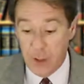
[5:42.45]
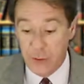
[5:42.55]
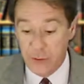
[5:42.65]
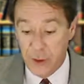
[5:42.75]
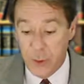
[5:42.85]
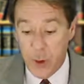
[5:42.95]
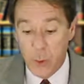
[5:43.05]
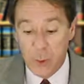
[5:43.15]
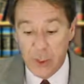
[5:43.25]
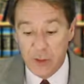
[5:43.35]
So
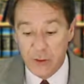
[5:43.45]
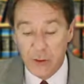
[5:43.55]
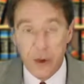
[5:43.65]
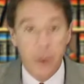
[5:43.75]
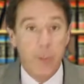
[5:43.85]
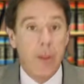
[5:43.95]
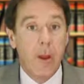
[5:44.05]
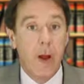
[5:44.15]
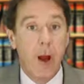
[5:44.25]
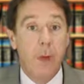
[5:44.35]
we consider
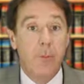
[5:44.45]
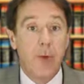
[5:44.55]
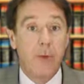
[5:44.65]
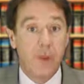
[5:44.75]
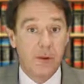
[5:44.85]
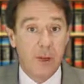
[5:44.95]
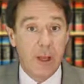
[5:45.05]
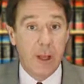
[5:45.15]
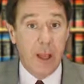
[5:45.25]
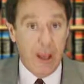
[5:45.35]

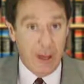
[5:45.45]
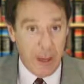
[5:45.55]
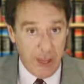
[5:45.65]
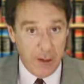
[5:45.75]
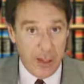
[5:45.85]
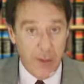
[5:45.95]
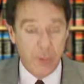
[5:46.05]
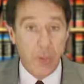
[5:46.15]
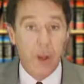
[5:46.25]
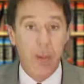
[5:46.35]
physically
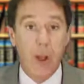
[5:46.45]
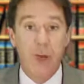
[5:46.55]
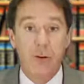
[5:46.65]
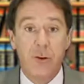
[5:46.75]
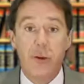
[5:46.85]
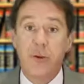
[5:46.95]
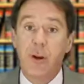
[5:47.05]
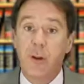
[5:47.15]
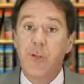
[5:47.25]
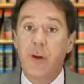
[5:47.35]
handicapped people and children
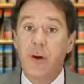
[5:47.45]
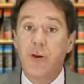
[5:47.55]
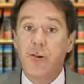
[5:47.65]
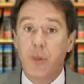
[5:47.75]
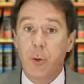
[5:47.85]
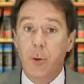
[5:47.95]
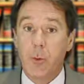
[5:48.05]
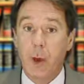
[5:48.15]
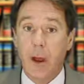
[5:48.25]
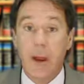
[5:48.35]
in a very similar
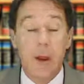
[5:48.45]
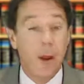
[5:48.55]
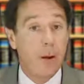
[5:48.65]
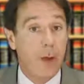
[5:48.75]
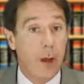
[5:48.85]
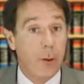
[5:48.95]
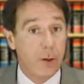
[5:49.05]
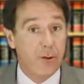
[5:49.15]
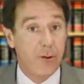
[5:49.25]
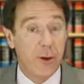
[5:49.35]
way. Now,
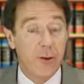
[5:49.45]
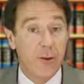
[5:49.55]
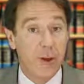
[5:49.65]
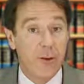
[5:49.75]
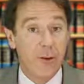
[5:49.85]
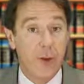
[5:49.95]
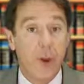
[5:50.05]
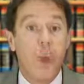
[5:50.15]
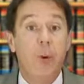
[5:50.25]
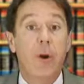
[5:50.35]
consider this.
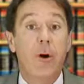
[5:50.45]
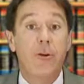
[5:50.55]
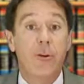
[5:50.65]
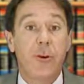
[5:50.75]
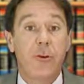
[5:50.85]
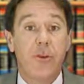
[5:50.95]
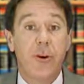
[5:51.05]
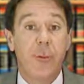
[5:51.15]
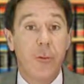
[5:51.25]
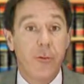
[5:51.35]
We also
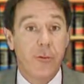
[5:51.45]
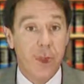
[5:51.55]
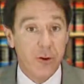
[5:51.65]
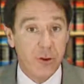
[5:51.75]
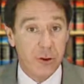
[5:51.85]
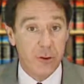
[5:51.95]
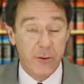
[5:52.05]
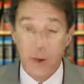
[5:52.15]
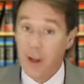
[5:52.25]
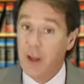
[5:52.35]
consider
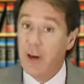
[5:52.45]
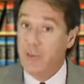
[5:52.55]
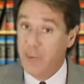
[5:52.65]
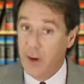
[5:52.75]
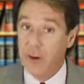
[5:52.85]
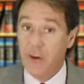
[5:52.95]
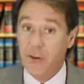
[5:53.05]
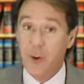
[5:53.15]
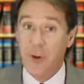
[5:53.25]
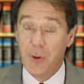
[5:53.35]
professionals in a very
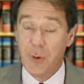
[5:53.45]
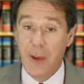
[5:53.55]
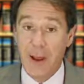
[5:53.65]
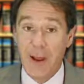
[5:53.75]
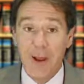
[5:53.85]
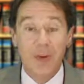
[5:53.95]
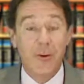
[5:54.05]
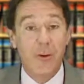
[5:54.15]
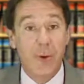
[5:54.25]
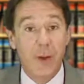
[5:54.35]
similar way
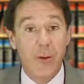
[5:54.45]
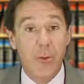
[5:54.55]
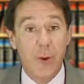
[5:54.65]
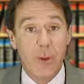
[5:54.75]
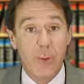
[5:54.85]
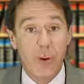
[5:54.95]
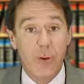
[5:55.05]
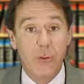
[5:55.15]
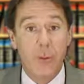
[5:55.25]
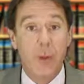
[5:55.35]
to the way that we
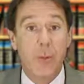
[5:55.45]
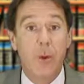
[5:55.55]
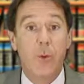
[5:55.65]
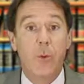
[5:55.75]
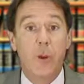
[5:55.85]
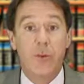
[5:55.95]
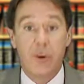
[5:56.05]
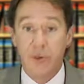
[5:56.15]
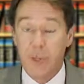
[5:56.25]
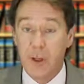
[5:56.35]
approach people with
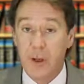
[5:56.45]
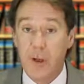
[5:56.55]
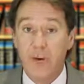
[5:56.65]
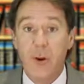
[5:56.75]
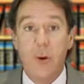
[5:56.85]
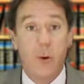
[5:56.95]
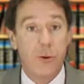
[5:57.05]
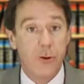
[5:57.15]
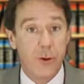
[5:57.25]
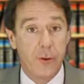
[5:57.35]
disabilities or
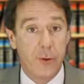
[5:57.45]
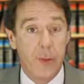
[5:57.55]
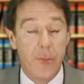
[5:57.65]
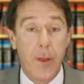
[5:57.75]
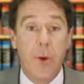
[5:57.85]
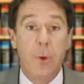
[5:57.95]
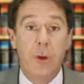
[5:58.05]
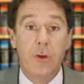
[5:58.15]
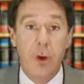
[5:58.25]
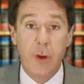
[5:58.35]
children. We
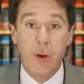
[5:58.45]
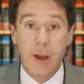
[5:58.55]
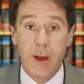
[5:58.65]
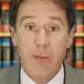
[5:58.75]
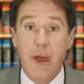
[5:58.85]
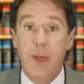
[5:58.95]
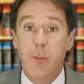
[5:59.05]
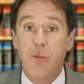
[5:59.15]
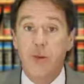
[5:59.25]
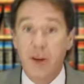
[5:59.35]
don't have an
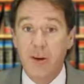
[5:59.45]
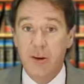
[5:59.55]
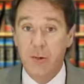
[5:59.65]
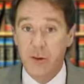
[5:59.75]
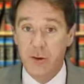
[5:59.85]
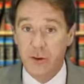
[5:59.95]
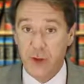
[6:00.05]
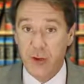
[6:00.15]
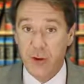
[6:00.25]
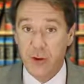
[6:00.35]
objective
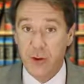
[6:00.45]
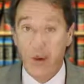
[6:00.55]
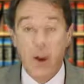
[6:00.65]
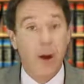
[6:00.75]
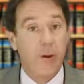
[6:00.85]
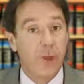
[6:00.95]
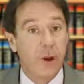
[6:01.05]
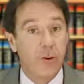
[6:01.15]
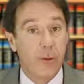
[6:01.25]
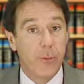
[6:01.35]
standard of
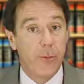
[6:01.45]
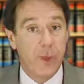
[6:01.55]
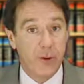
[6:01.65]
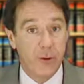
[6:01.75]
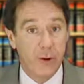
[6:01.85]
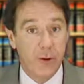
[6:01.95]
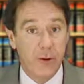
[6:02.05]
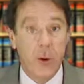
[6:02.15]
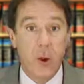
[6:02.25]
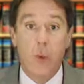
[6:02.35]
judging
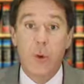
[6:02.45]
professionals.